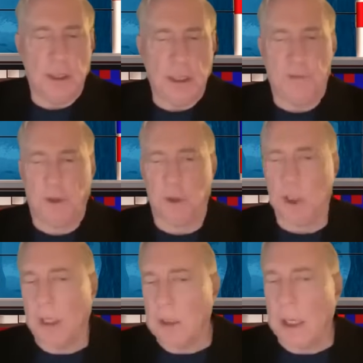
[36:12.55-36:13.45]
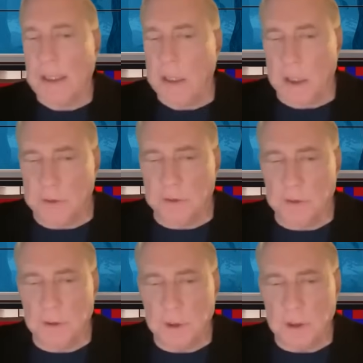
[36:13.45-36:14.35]
if you're not like
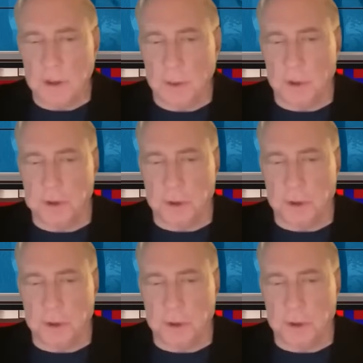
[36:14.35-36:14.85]
us, in other words,